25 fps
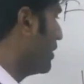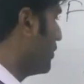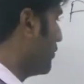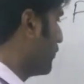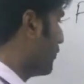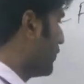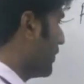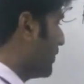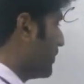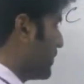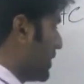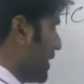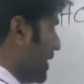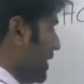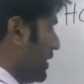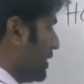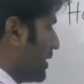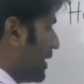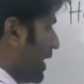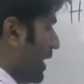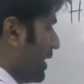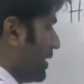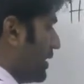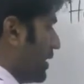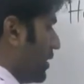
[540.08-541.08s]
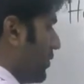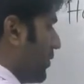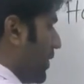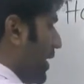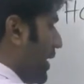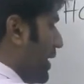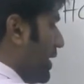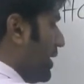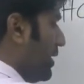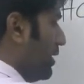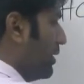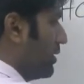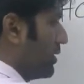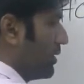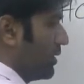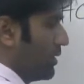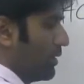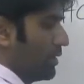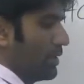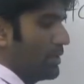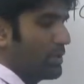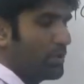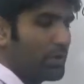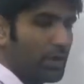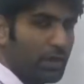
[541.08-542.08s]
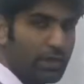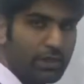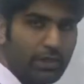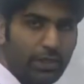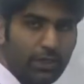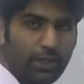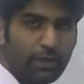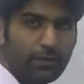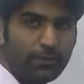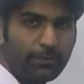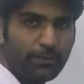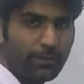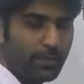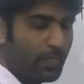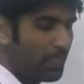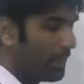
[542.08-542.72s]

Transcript: 15 can divide 30.